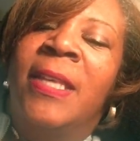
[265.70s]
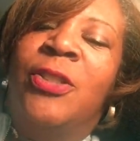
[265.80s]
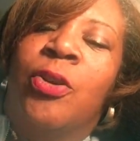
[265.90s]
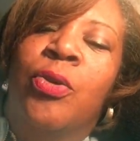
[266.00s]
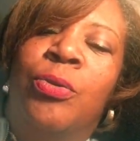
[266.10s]

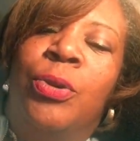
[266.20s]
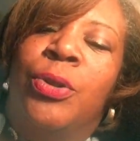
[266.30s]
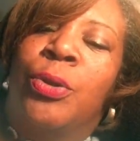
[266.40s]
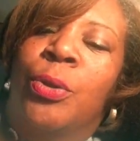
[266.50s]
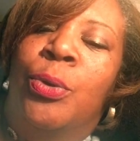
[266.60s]
school to
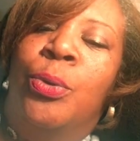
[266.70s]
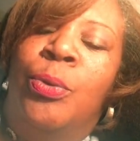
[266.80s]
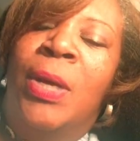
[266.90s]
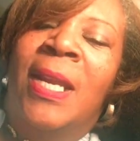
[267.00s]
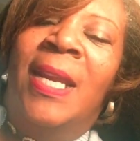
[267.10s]

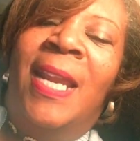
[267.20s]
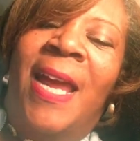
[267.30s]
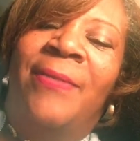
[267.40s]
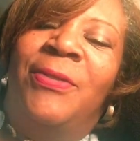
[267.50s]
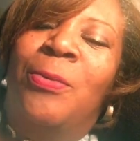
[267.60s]
school,
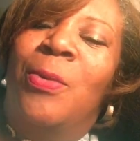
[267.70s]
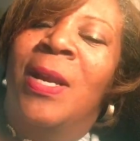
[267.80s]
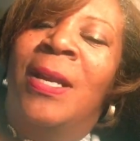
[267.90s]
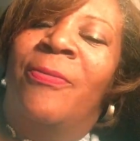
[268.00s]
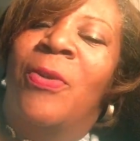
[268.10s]
life to
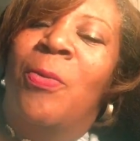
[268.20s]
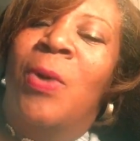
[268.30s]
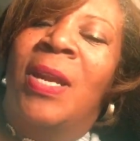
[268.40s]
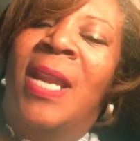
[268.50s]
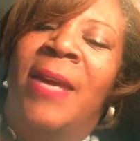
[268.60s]
one from
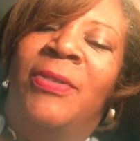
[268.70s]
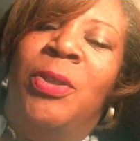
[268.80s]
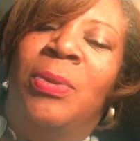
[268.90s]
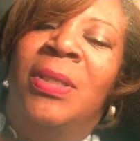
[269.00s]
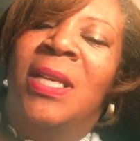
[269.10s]
one life
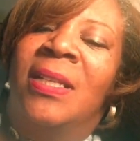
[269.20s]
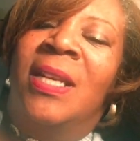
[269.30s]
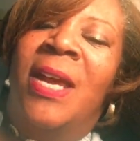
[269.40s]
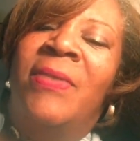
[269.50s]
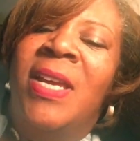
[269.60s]
to another
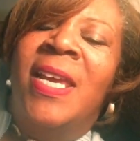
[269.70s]
life.